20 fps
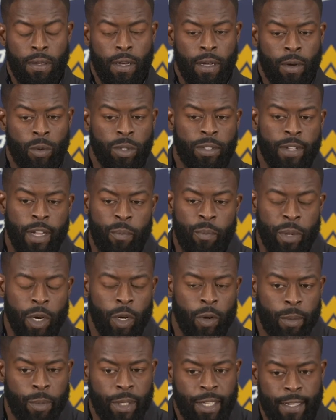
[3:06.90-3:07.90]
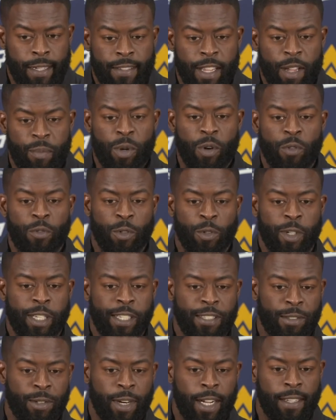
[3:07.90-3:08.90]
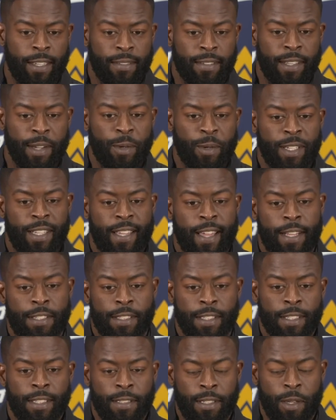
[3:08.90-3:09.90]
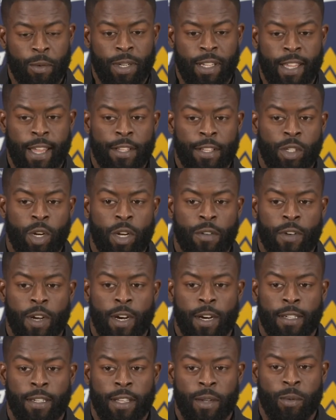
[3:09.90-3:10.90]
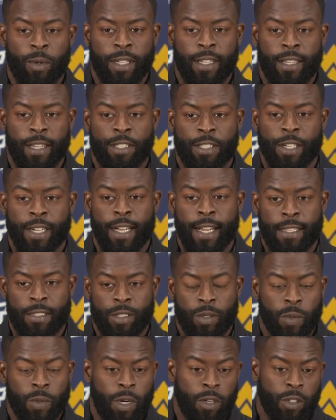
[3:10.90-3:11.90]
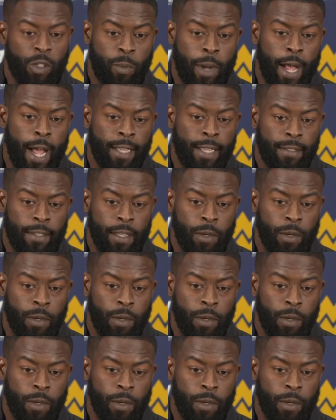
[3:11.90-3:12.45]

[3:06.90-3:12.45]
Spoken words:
Yeah, well, tempo. I mean, they tempo for a reason, right? They want to catch you. They want to catch you off guard. They want to catch your eyes in the wrong spots.